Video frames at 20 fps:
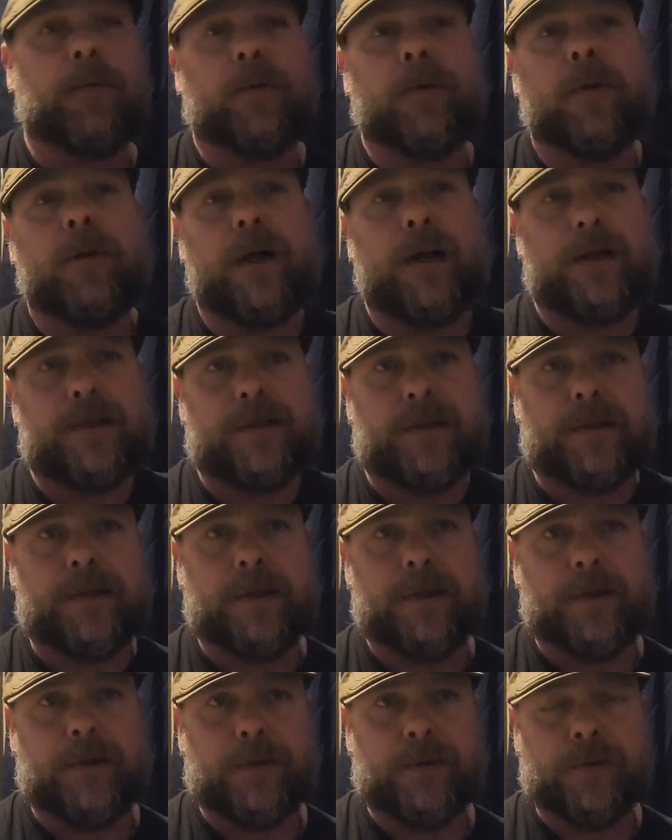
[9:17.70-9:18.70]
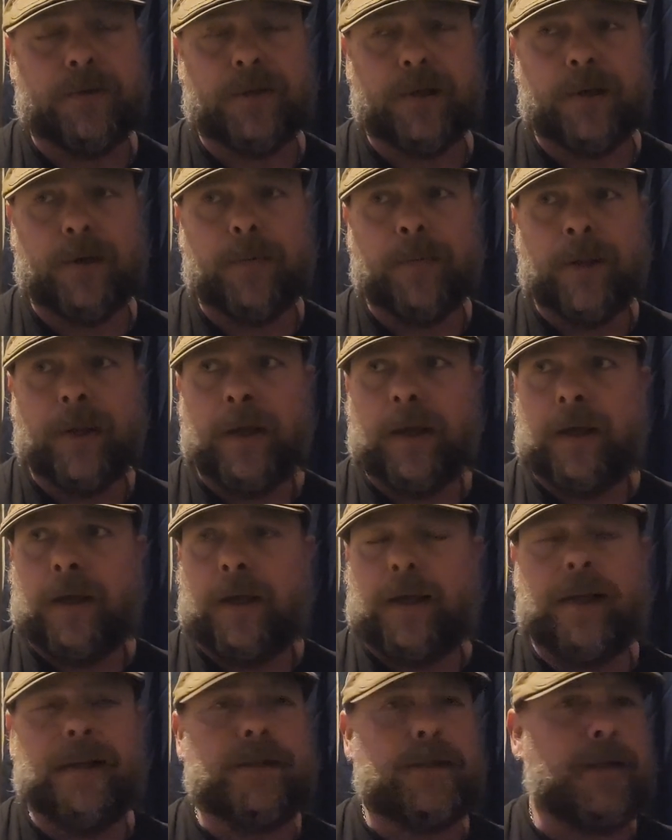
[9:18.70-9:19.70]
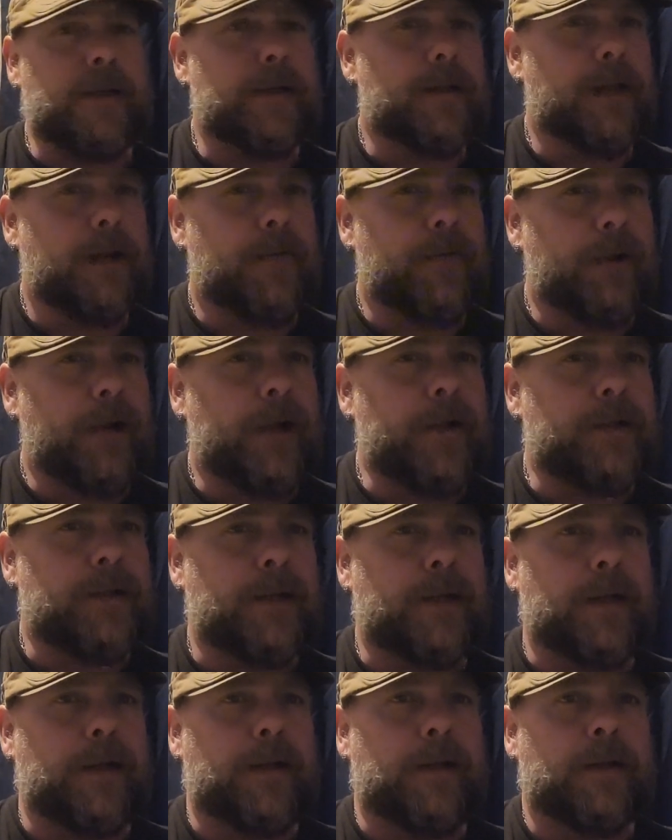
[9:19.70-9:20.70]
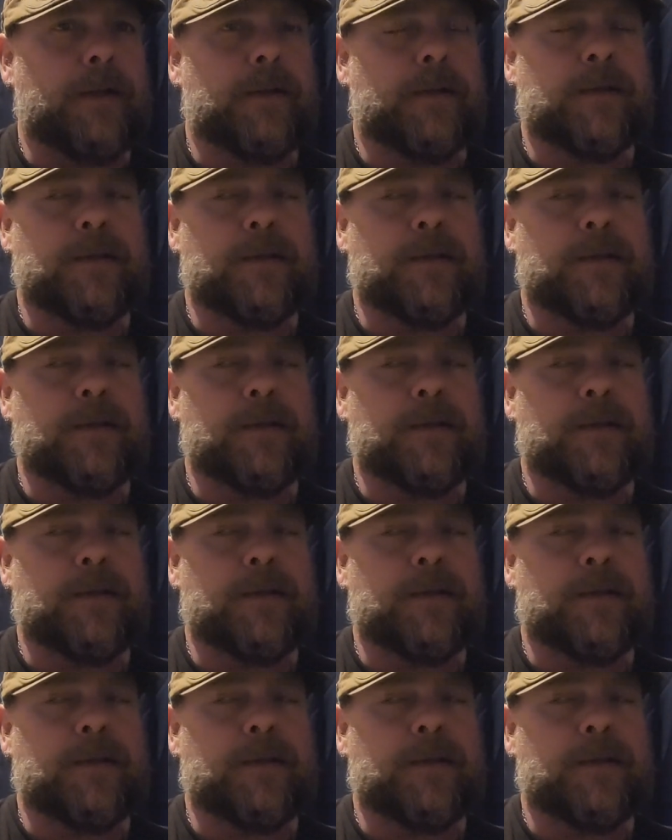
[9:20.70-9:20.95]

realize that they do. So EC1118